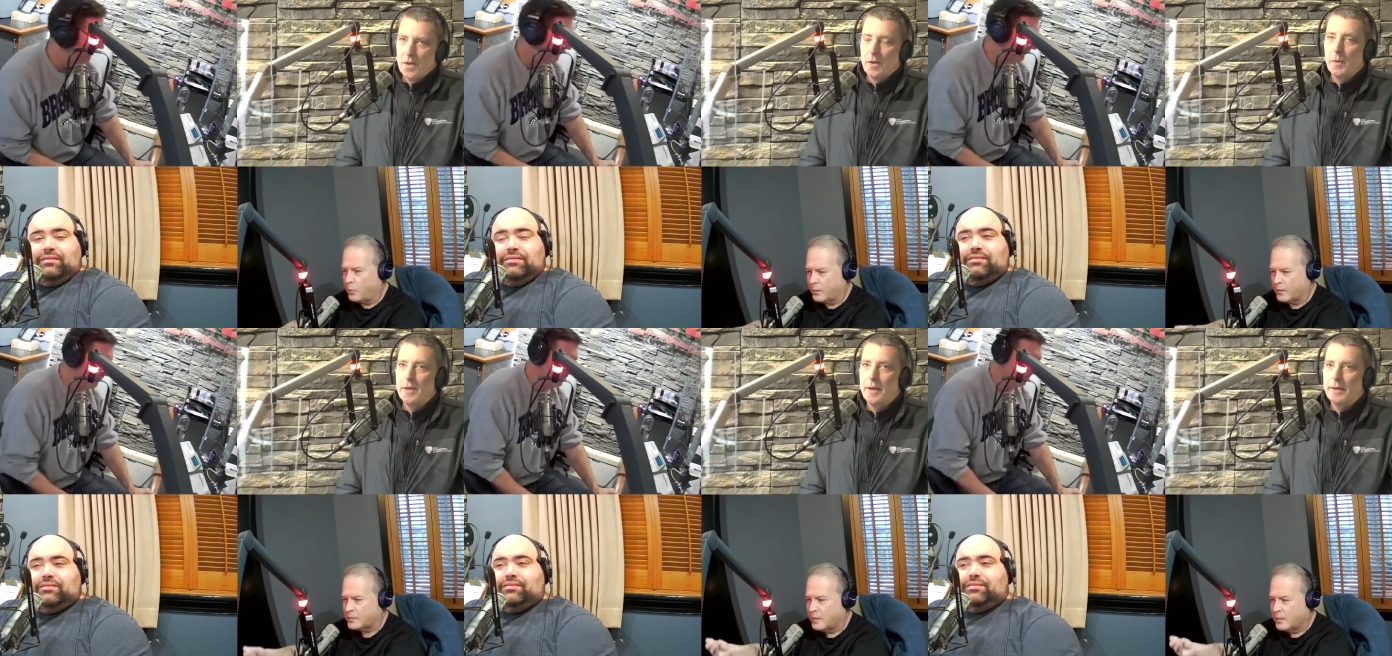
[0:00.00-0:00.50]
Speaker 1: When you
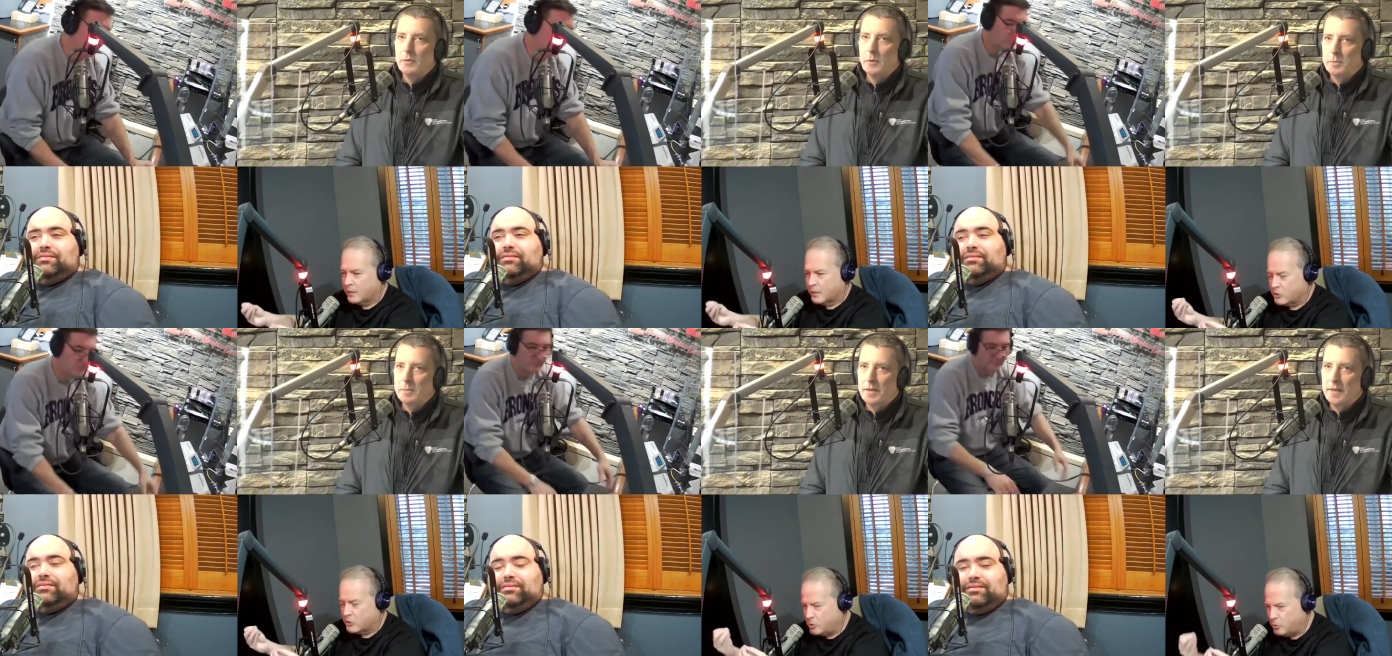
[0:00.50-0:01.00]
have to
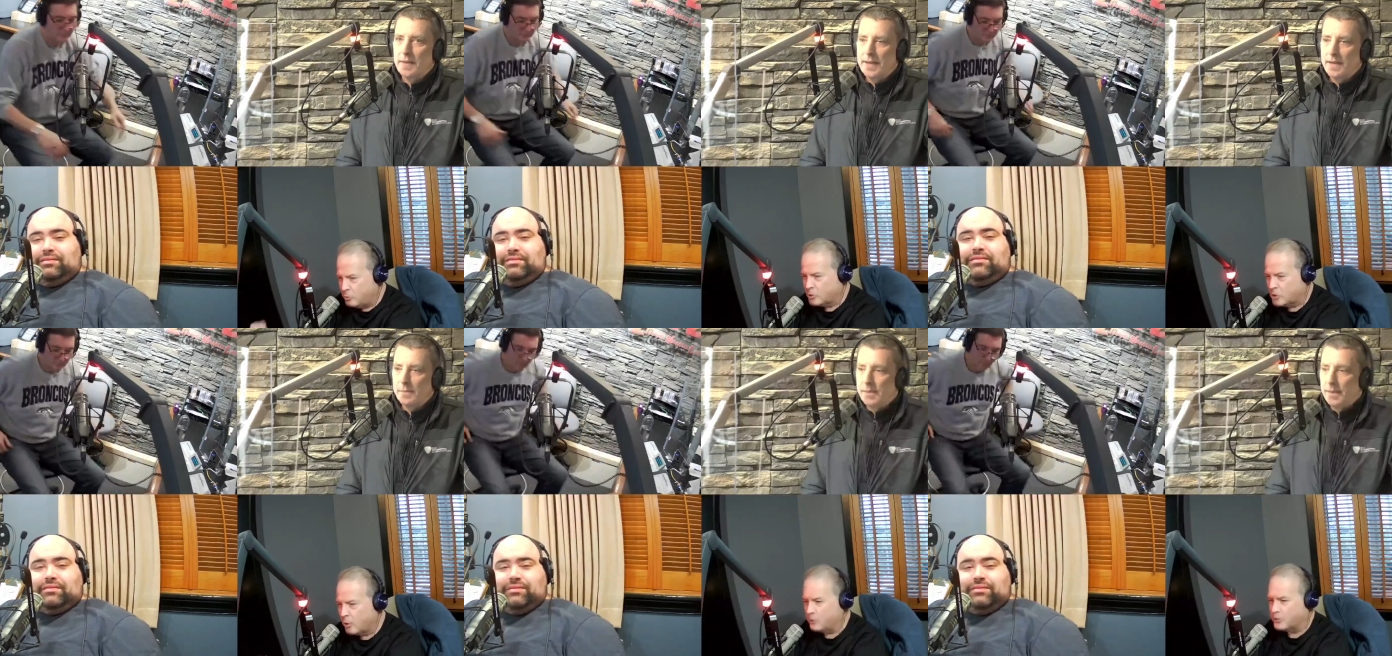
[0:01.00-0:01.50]
explain to the you EMTs,
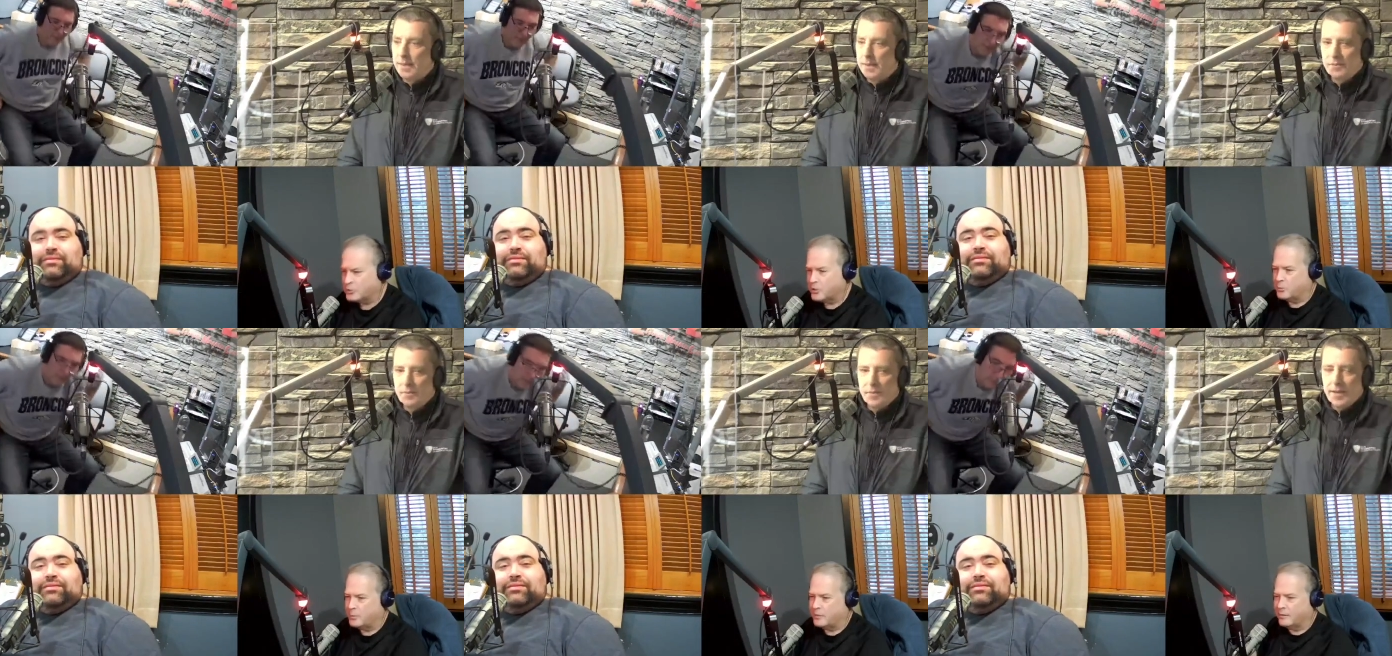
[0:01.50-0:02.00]
showed it to
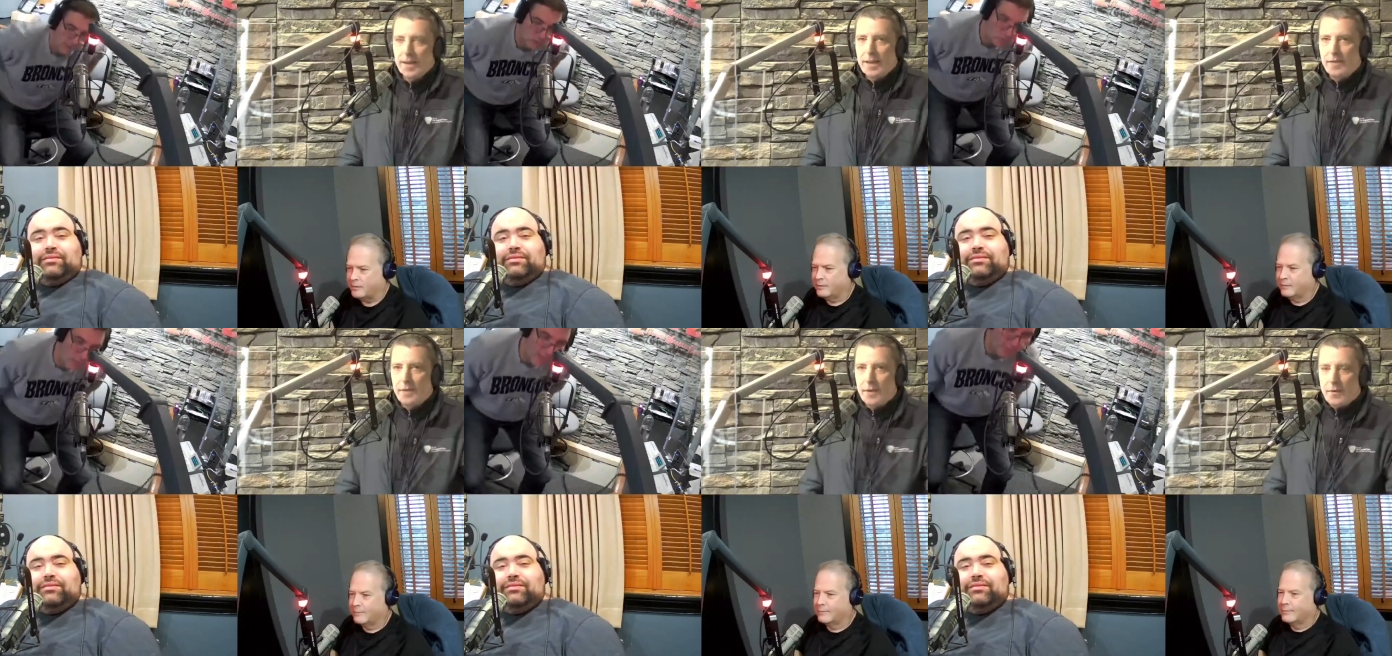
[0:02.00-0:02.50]
me, and it's if,
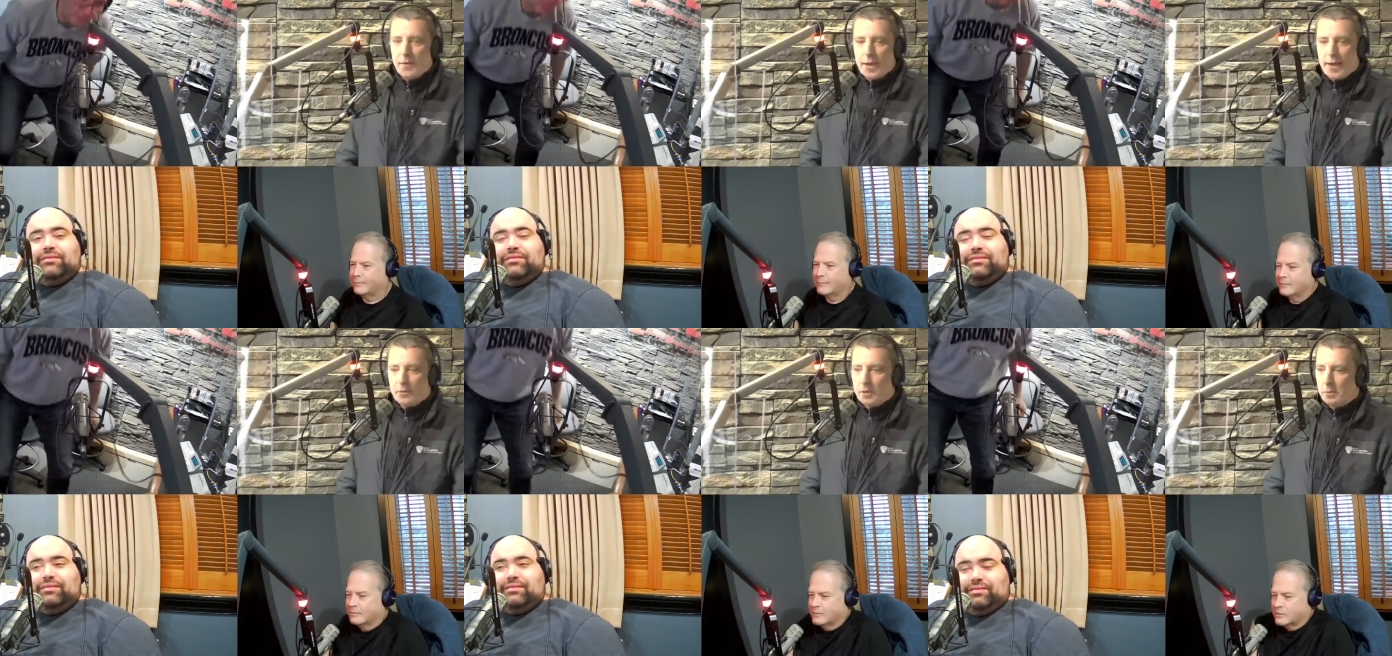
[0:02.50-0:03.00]
if you have to
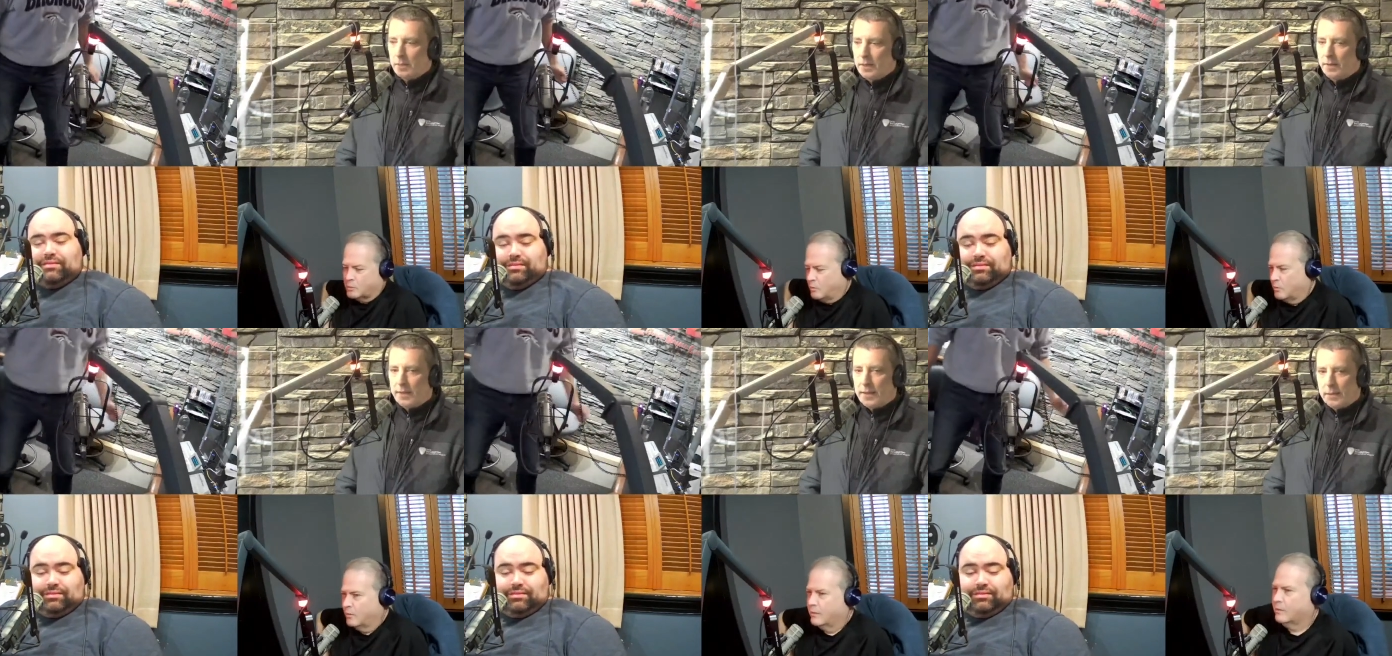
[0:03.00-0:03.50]
explain to
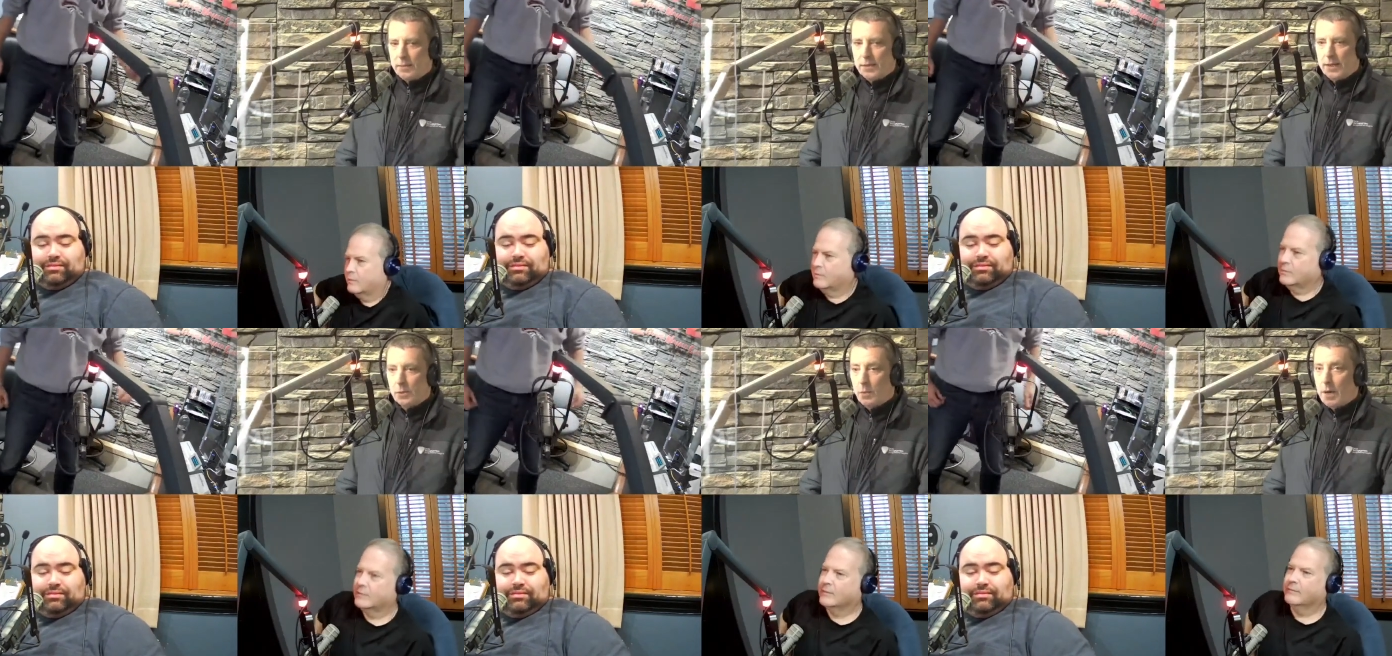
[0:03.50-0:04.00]
the EMTs
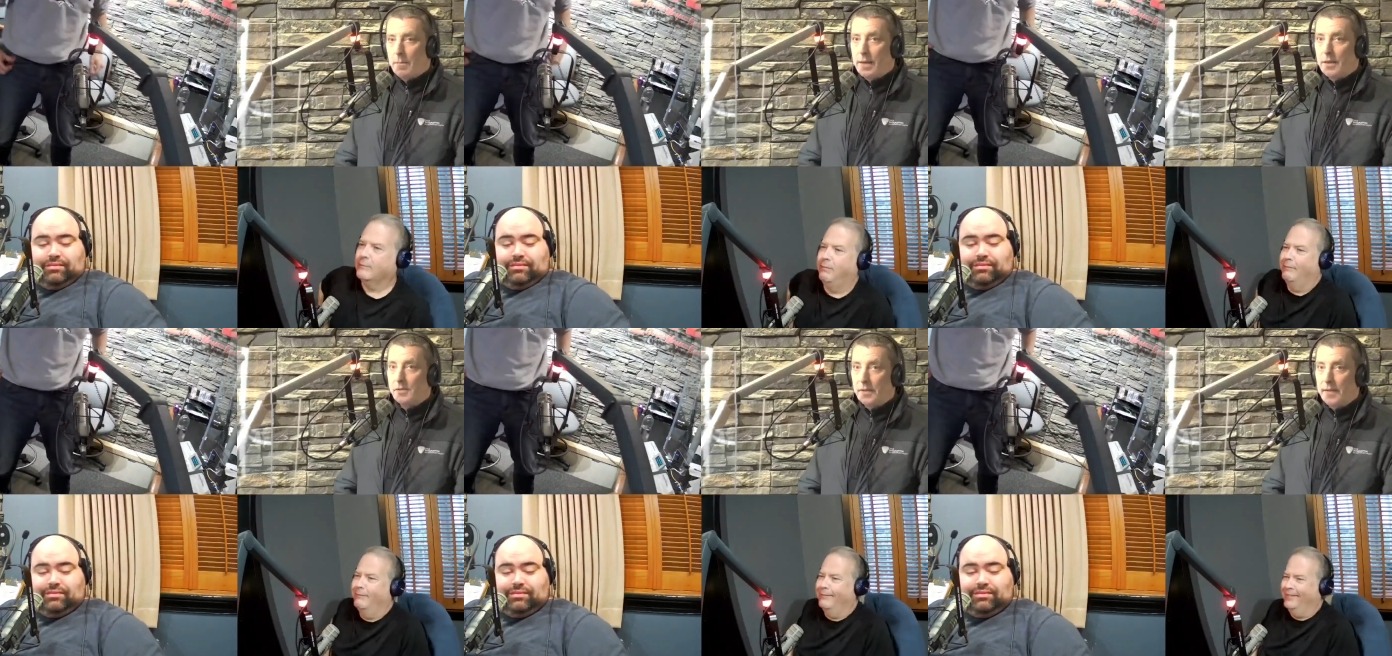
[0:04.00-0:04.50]
why Biggie's
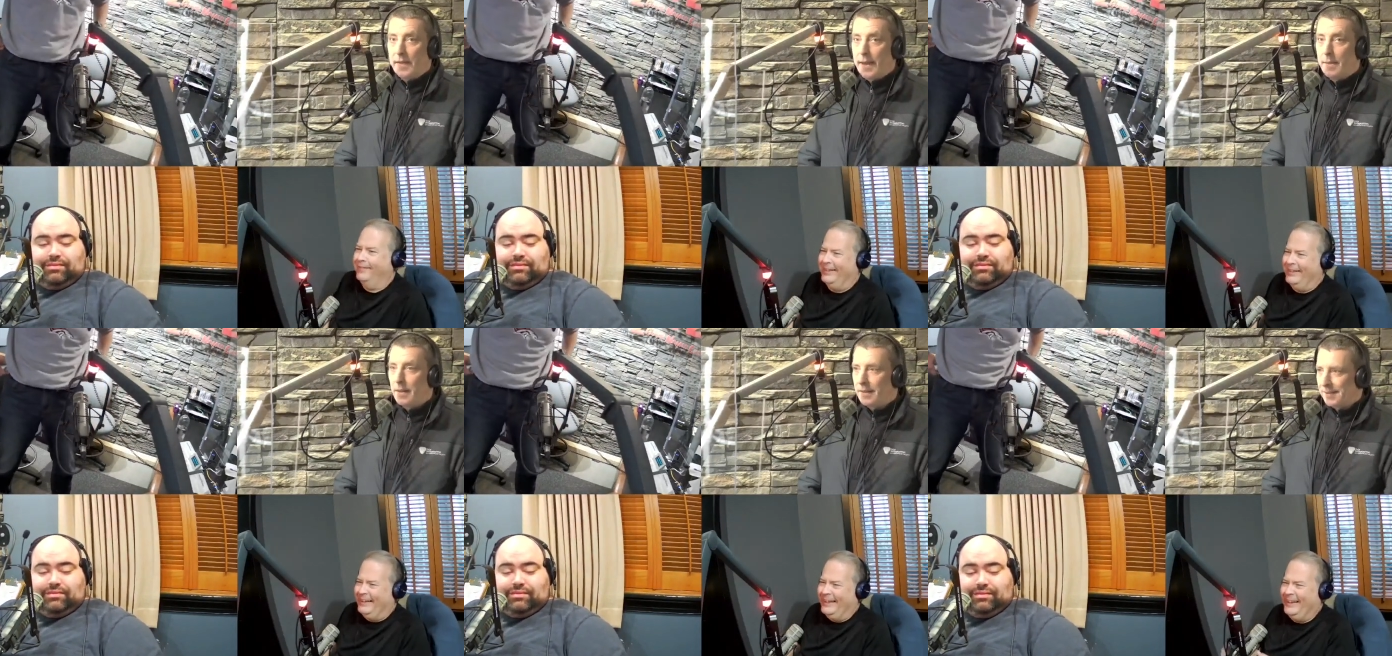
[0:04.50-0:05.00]
in the
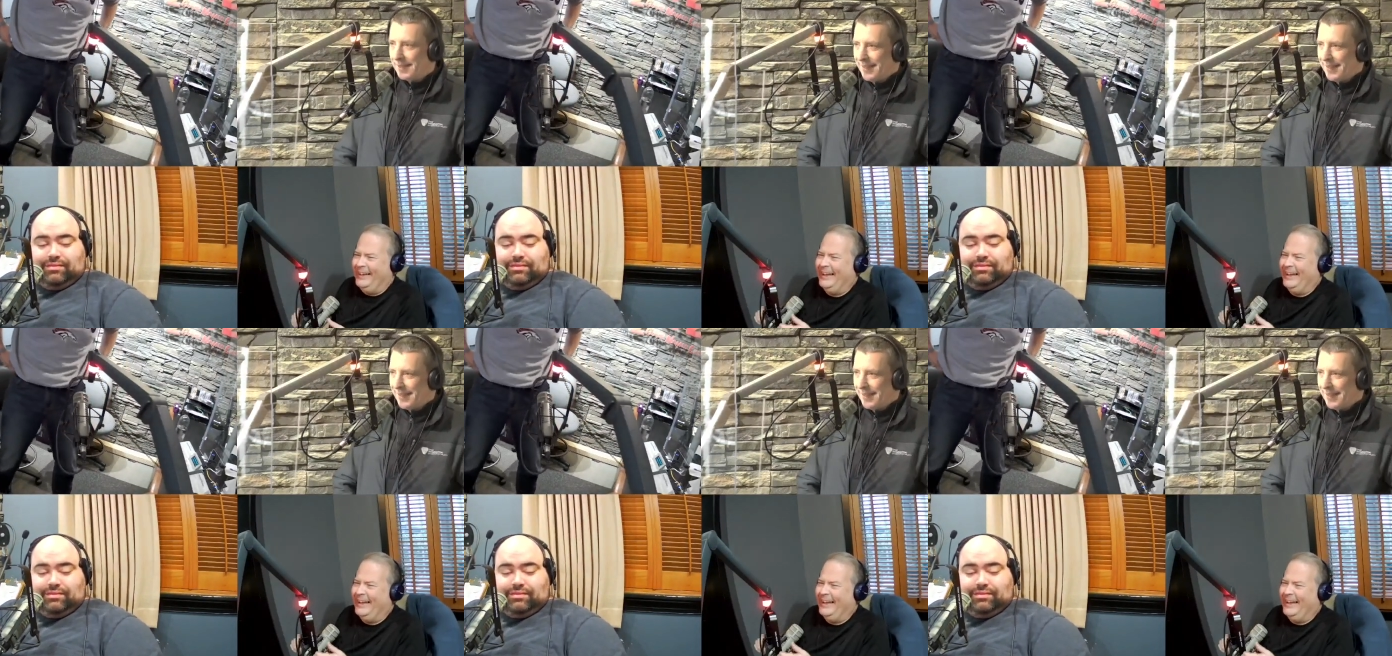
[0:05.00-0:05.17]
ambulance,